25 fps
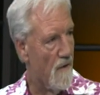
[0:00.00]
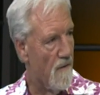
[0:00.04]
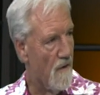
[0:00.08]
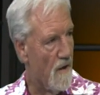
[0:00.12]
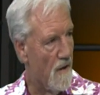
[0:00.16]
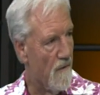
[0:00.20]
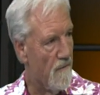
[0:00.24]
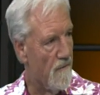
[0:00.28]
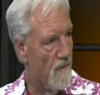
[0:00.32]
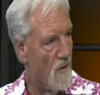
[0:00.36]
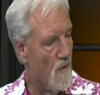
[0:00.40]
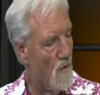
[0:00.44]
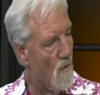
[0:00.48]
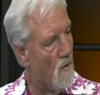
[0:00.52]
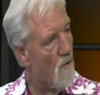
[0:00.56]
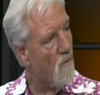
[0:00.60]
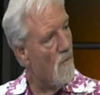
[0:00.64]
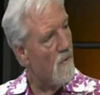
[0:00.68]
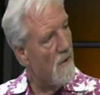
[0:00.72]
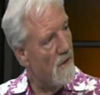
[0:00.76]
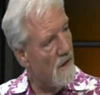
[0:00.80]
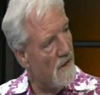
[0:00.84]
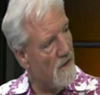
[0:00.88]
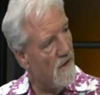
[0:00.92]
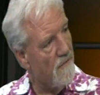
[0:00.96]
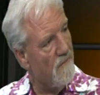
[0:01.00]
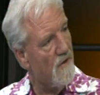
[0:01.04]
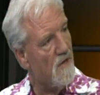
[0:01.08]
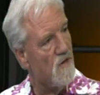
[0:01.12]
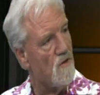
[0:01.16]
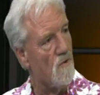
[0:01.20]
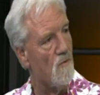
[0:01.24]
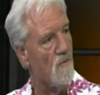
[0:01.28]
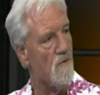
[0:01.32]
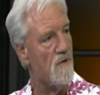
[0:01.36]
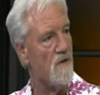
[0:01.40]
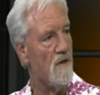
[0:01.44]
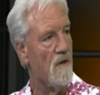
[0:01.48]
a few
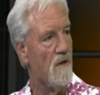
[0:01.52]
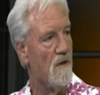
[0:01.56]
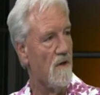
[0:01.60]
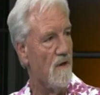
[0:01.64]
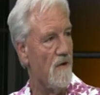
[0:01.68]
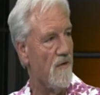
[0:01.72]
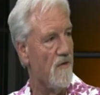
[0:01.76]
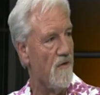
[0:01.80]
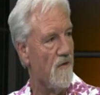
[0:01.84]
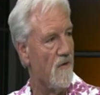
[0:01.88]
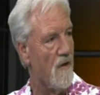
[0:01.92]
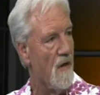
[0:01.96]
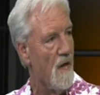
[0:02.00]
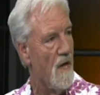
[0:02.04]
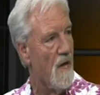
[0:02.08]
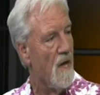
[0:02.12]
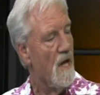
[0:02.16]
individual journalists,